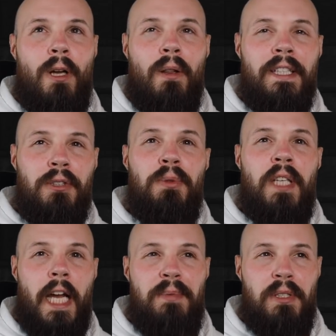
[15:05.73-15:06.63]
calling it two
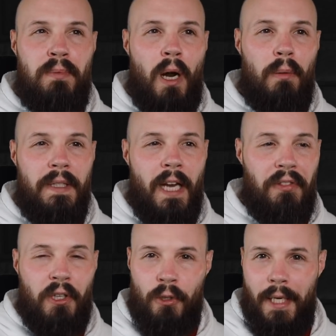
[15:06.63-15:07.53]
types is probably
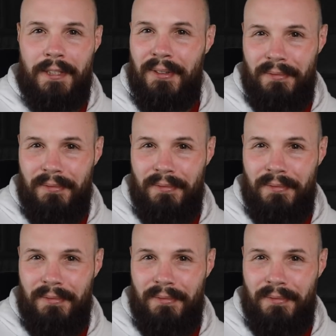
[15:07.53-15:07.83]
not the correct